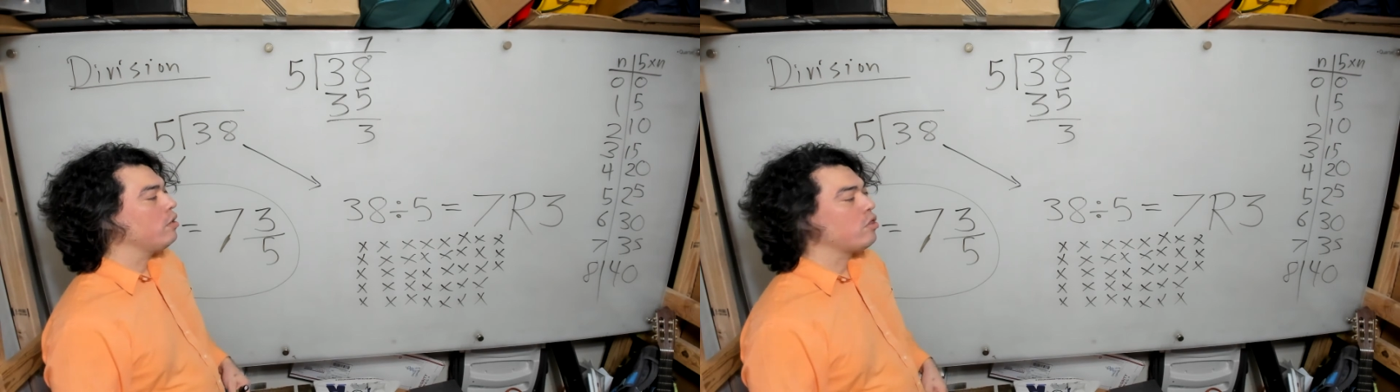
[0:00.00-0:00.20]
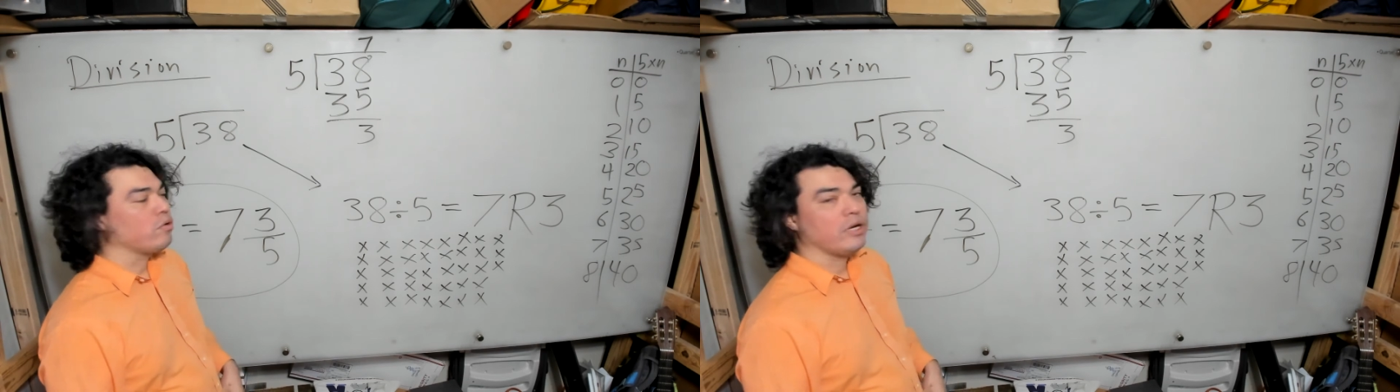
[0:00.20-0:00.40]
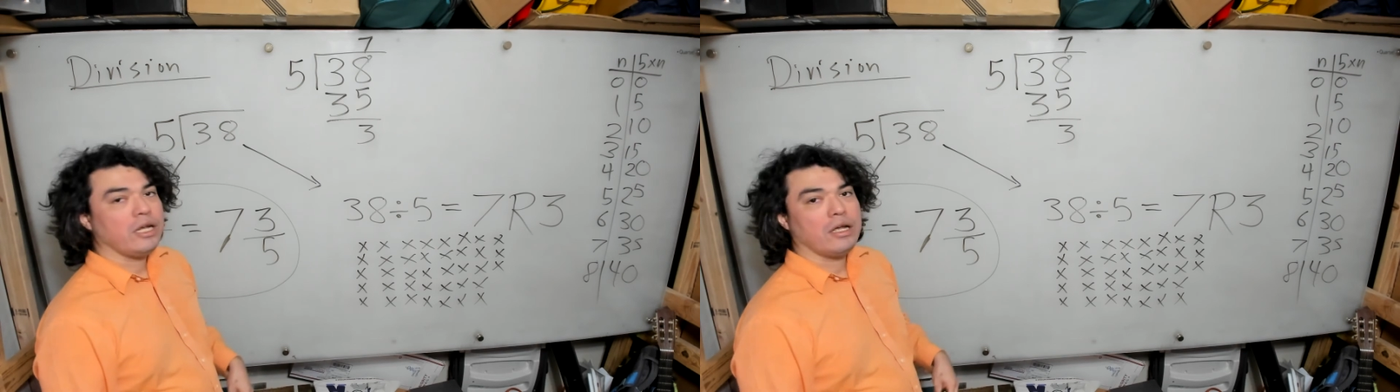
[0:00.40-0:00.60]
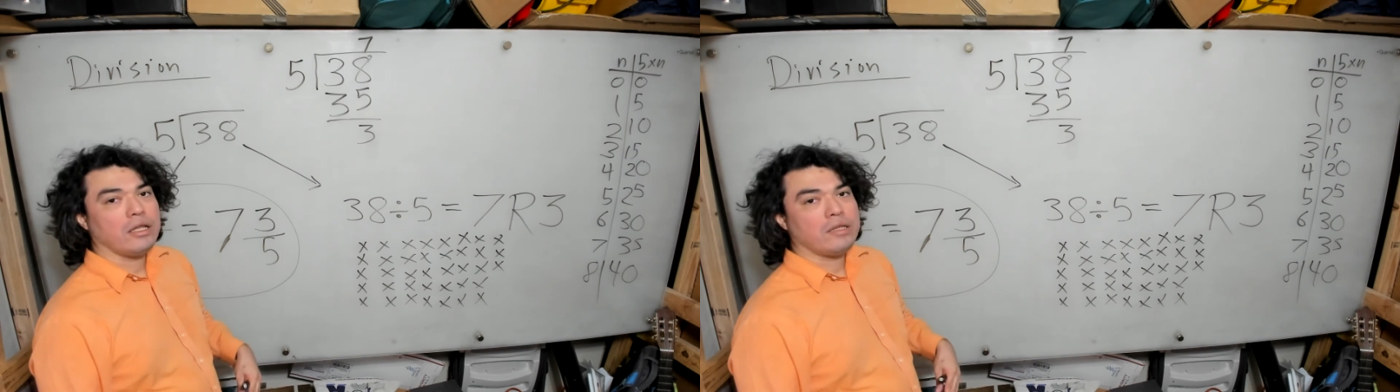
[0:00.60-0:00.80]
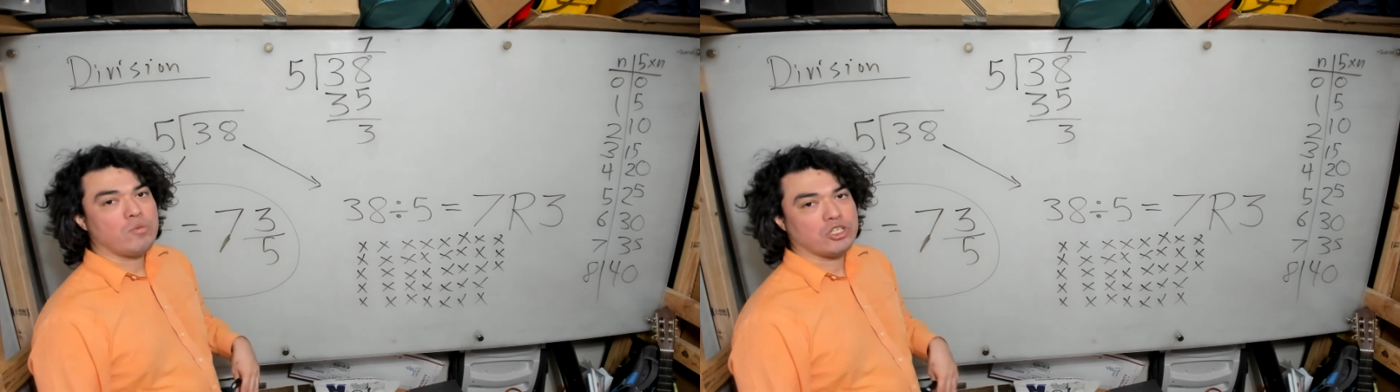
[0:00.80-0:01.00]
3
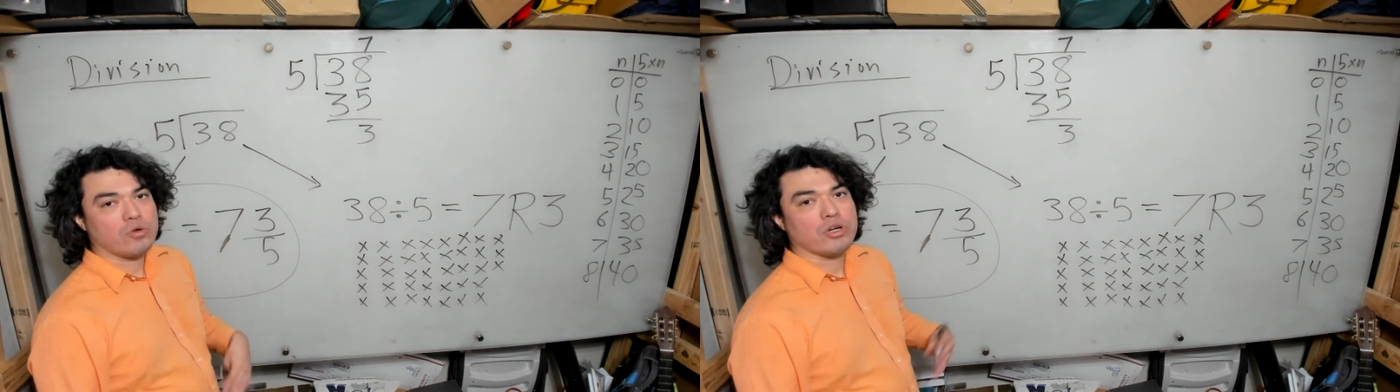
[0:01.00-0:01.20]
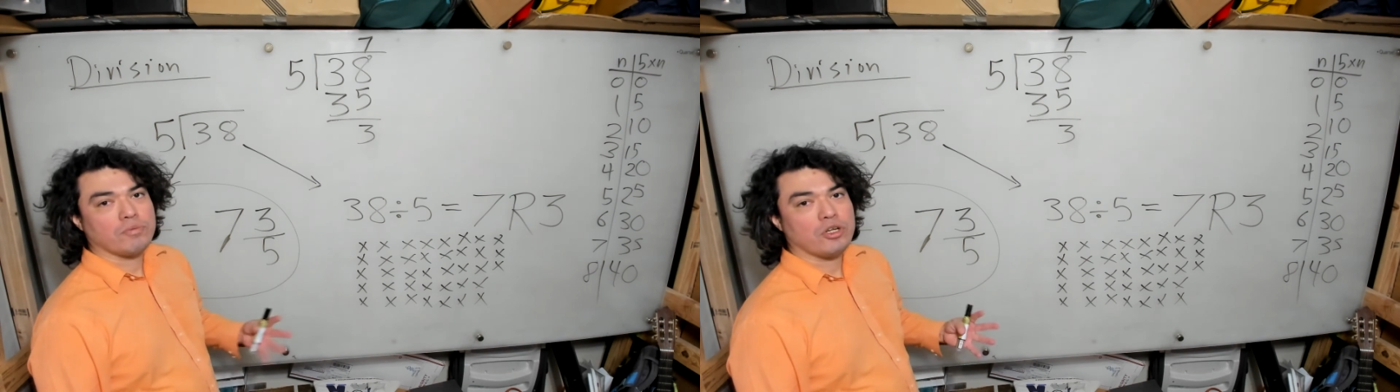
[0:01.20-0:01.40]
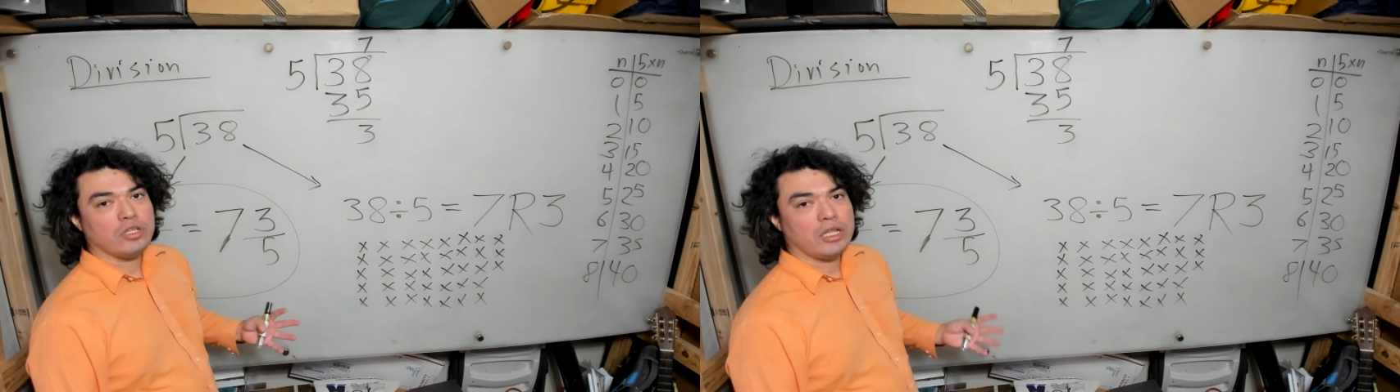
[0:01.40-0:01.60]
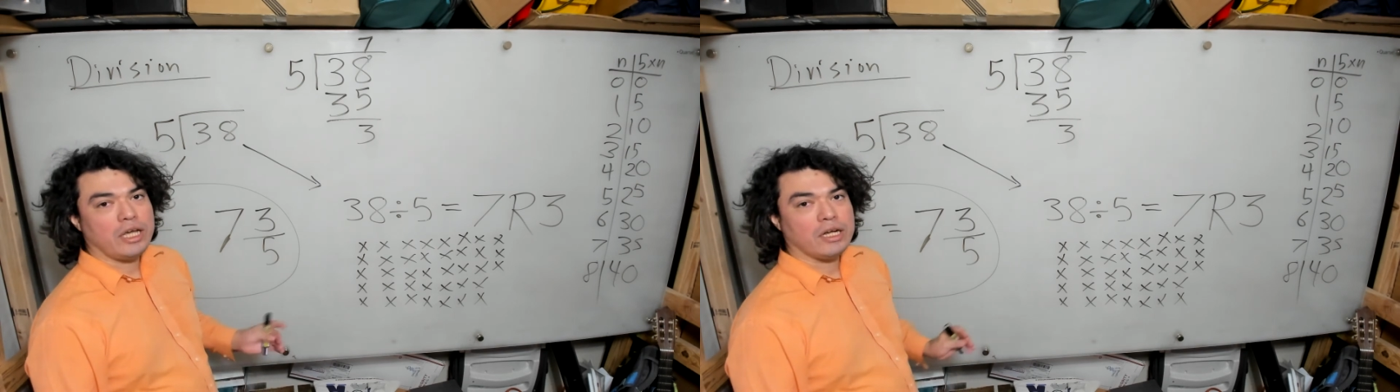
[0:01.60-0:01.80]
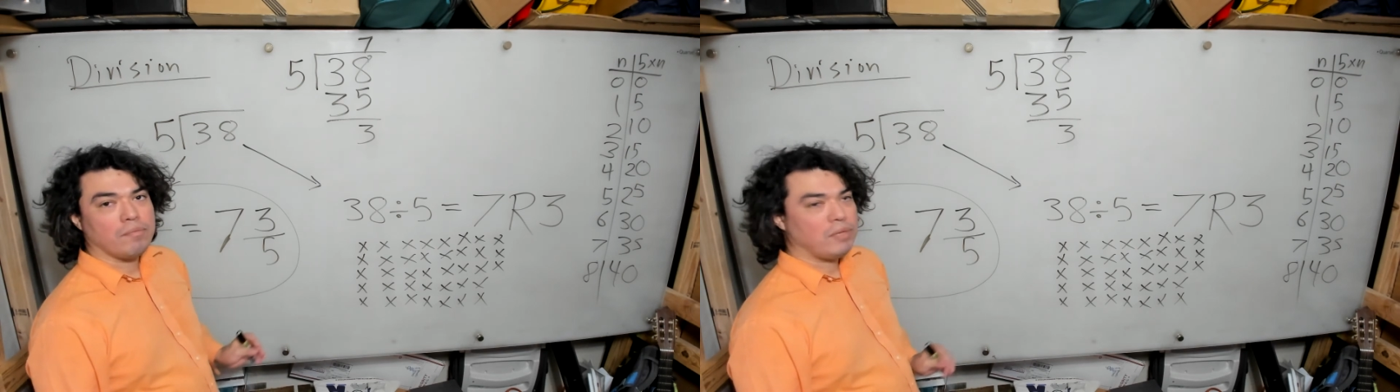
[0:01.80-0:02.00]
which correspond to the
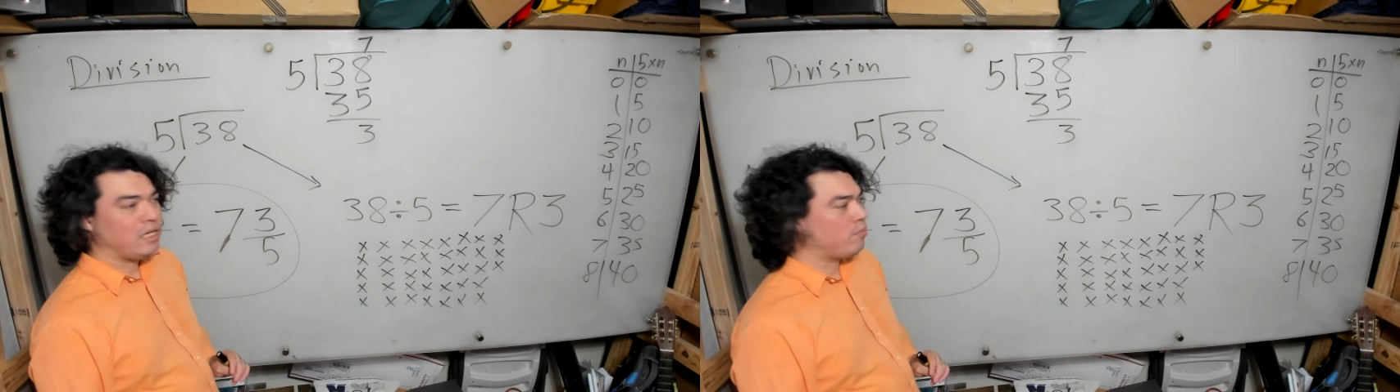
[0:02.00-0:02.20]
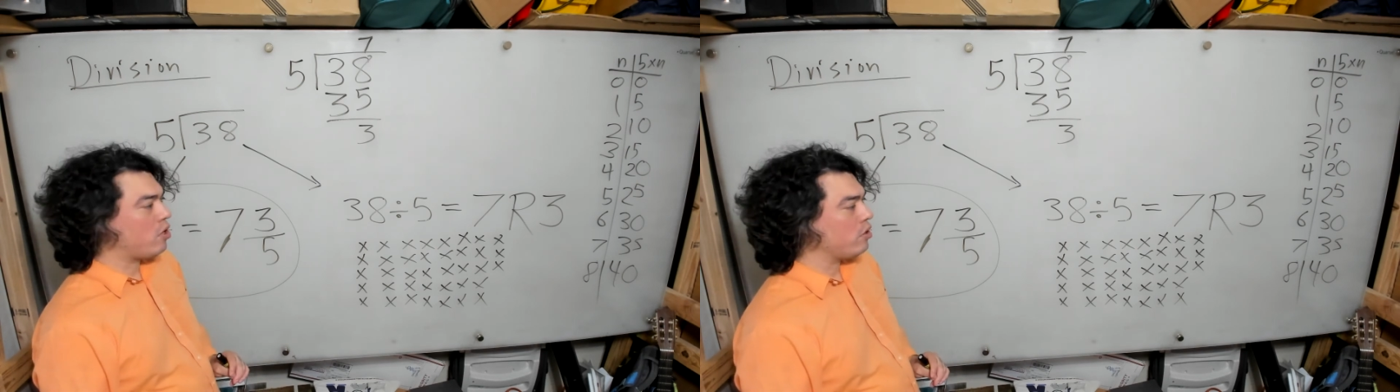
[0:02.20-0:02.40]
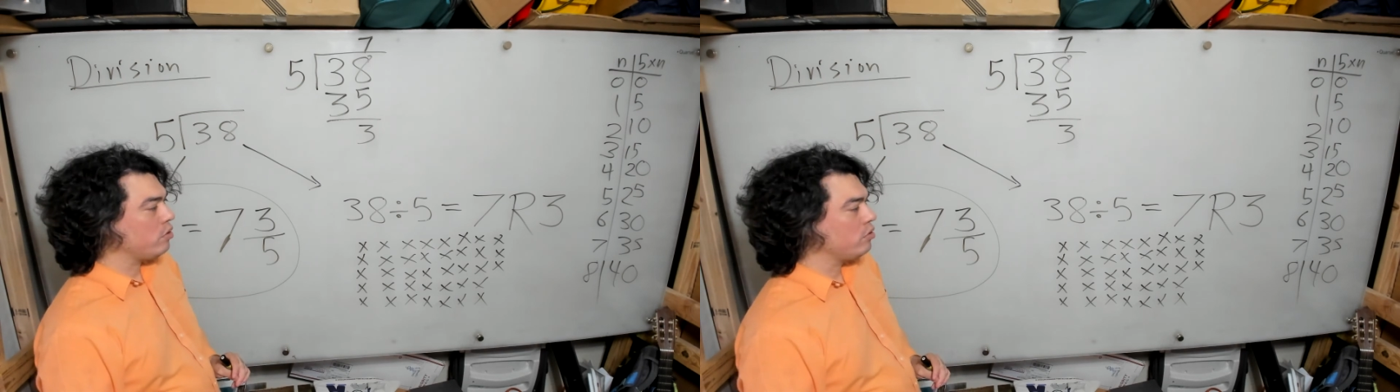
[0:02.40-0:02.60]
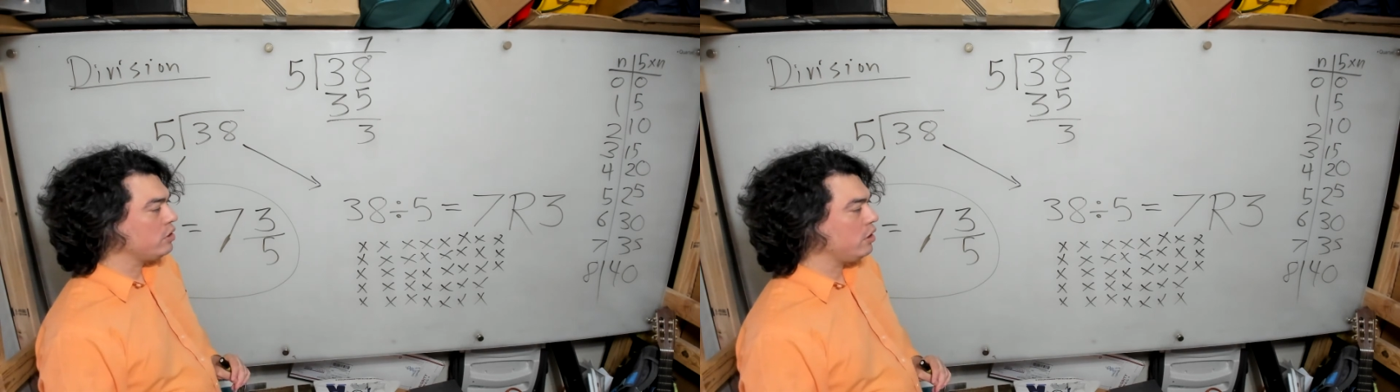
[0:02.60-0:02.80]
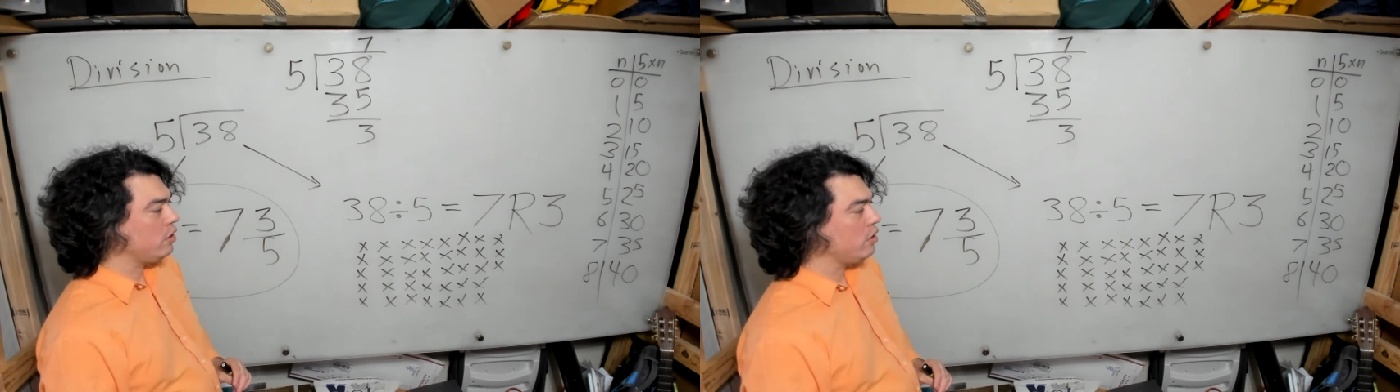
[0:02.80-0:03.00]
incomplete part. You
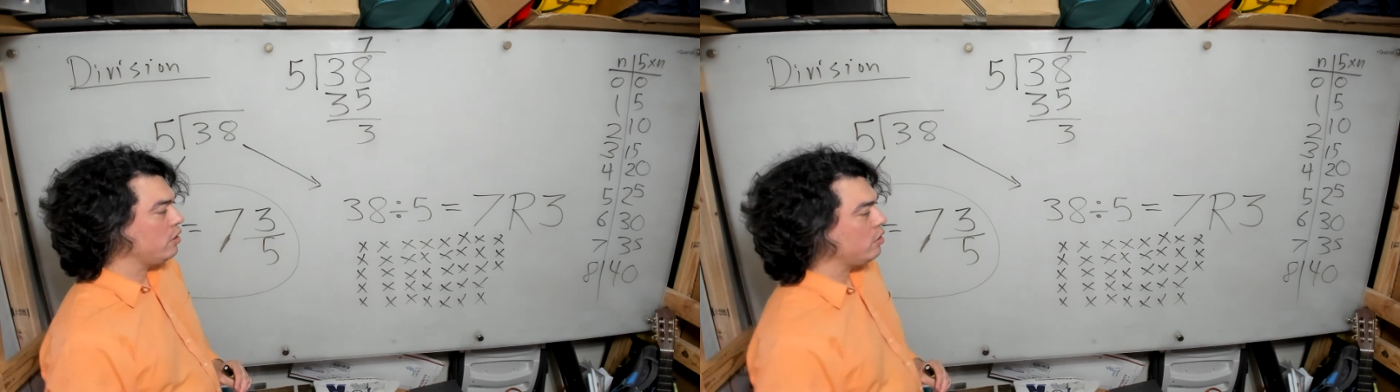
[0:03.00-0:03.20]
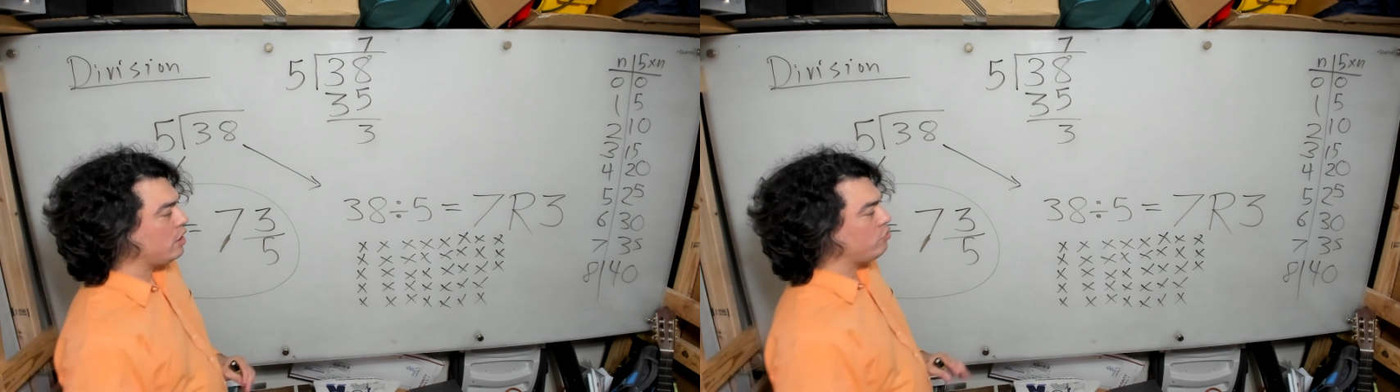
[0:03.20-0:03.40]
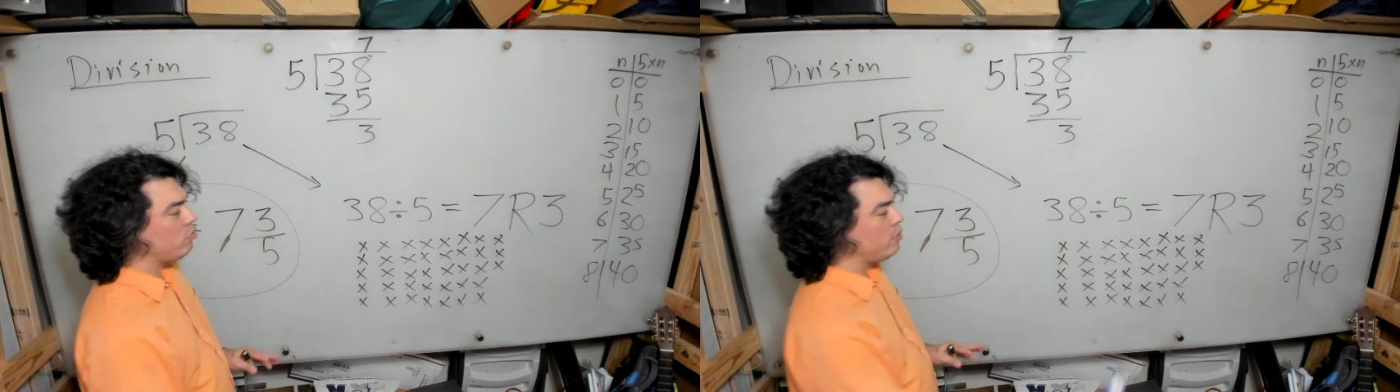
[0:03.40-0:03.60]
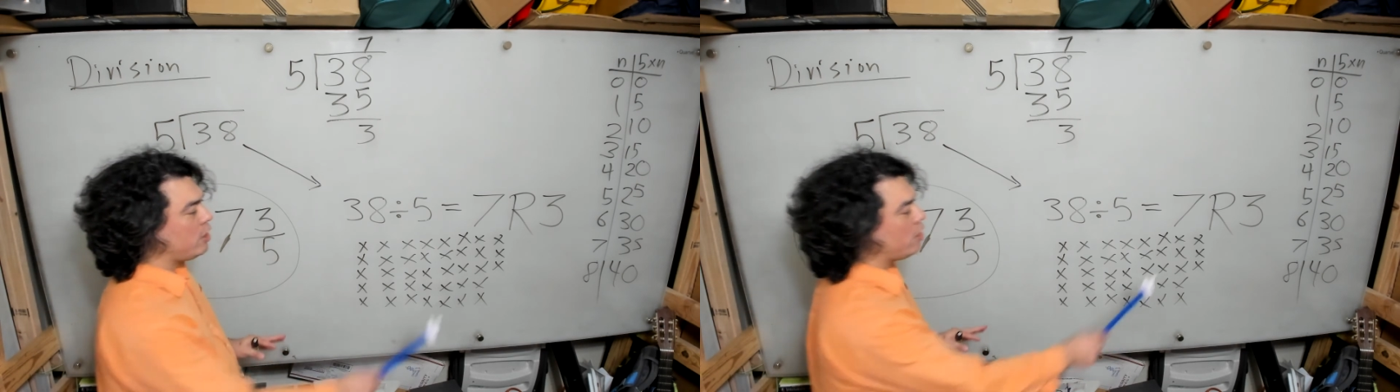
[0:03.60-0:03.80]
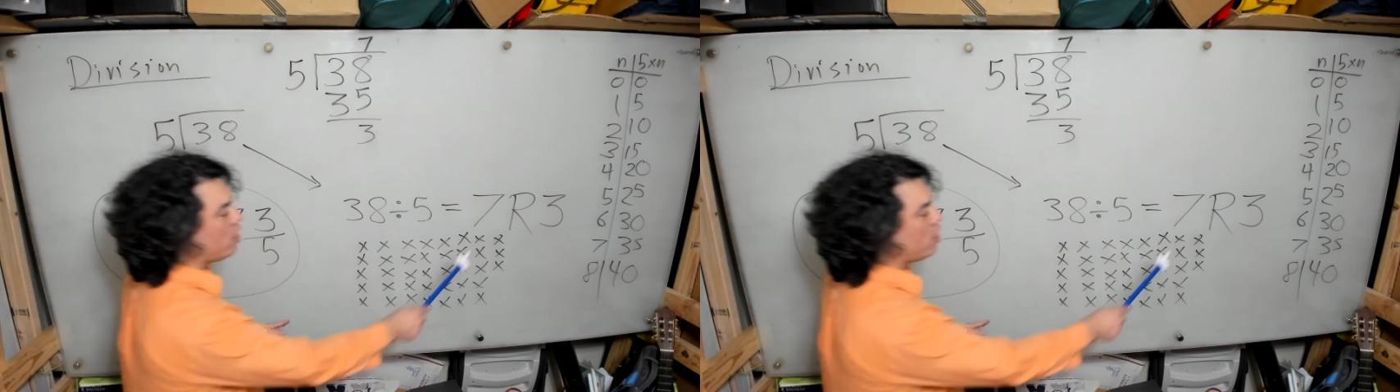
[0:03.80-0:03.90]
see? This would be